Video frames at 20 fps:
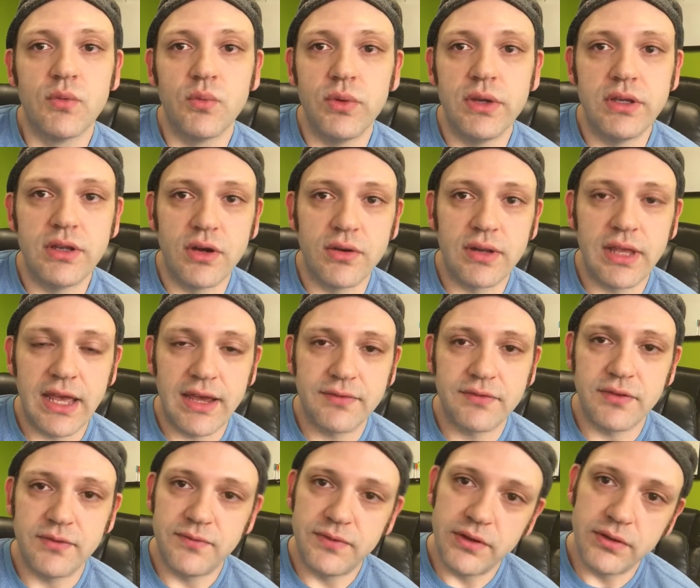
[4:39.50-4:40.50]
we don't
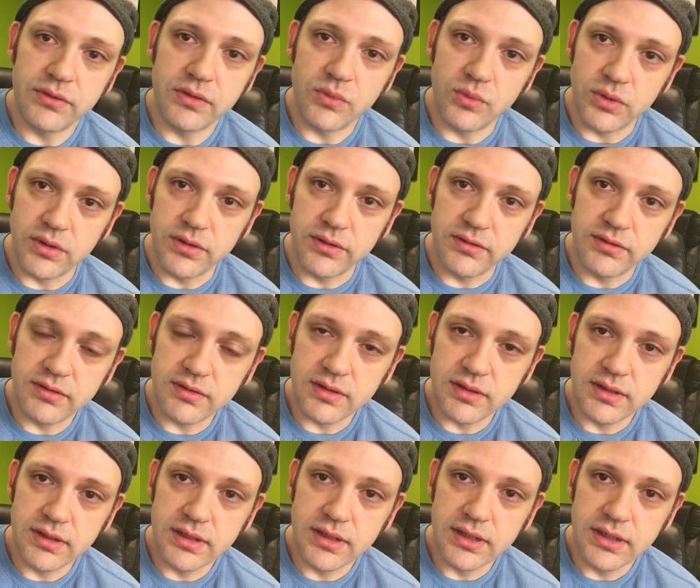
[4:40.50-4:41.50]
have to fear the words,
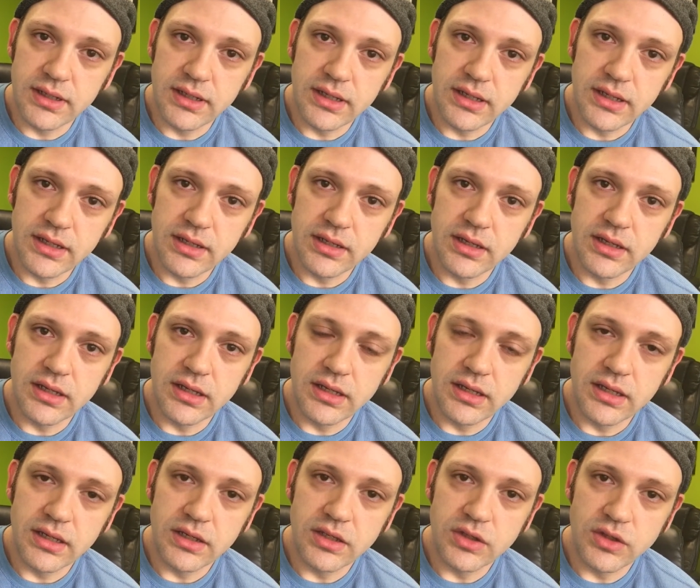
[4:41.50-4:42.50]

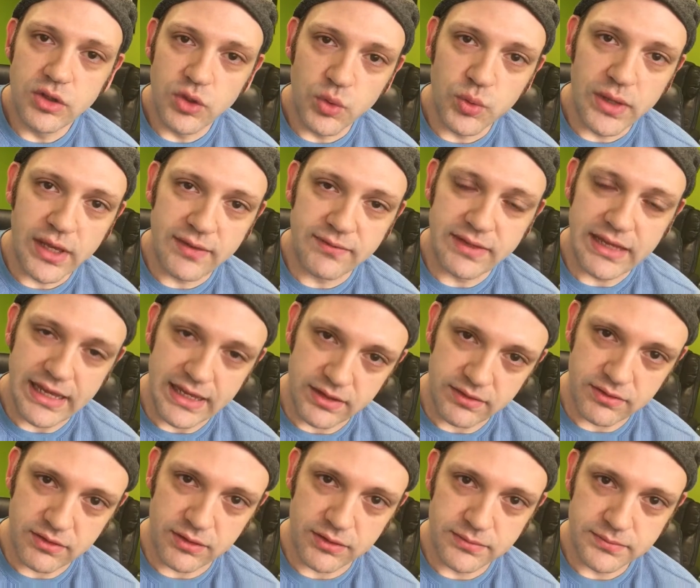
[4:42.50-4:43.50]
"You have
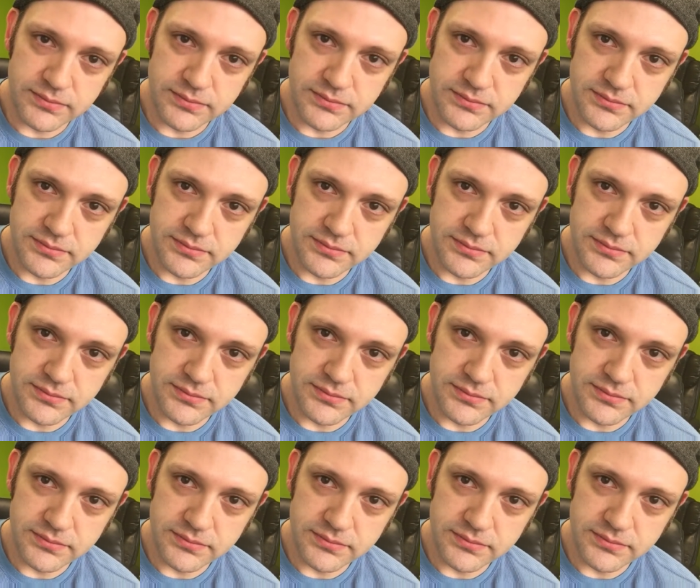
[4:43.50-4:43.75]
cancer."